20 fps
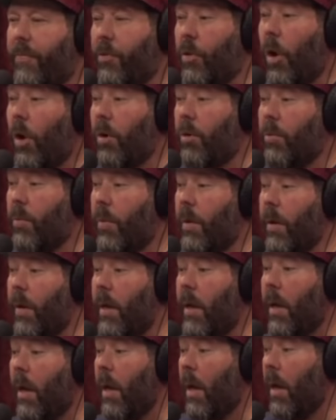talk to a,
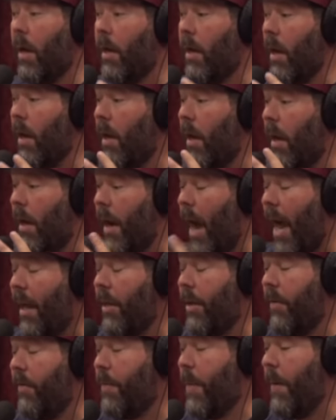a, a, an
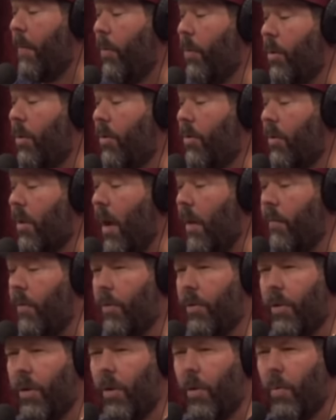island of people you
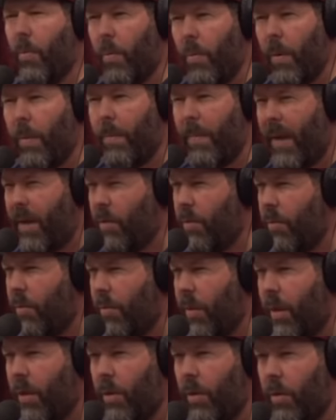discovered. You go, what made you
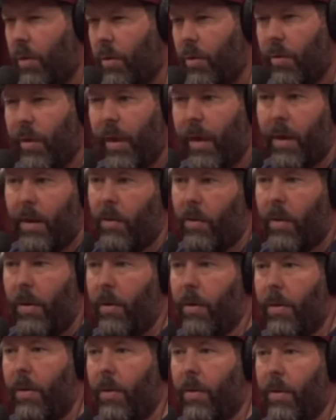think you could do that? And I go, I
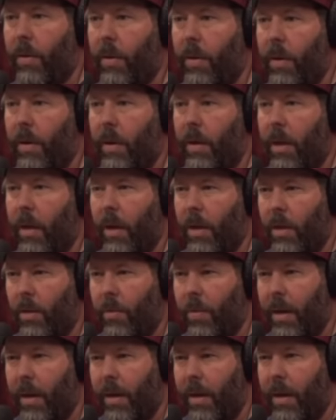don't know. And you
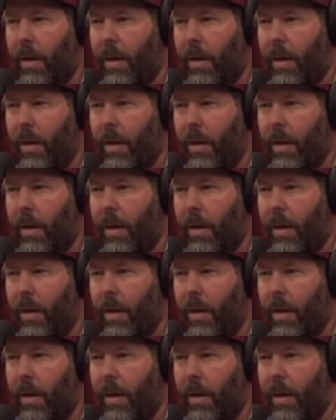went,